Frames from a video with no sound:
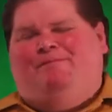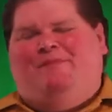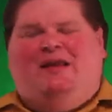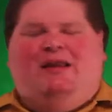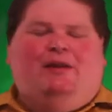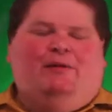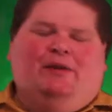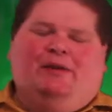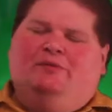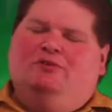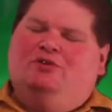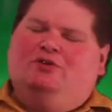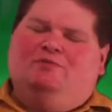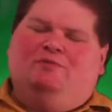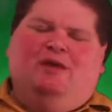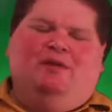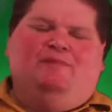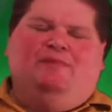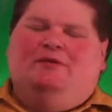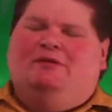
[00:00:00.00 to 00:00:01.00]
Anyway, just
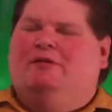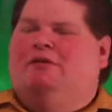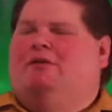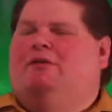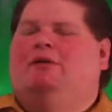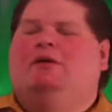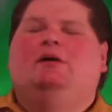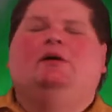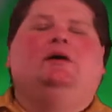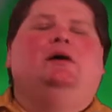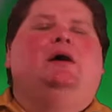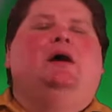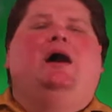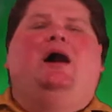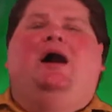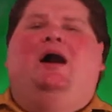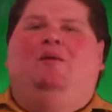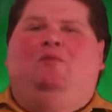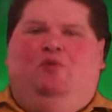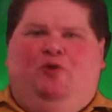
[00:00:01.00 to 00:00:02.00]
my opinion.
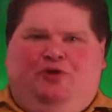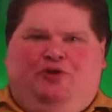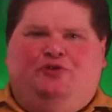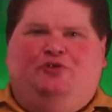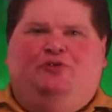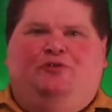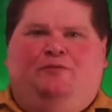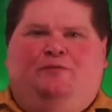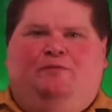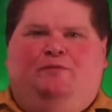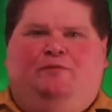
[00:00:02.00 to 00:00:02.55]
I'm Richard.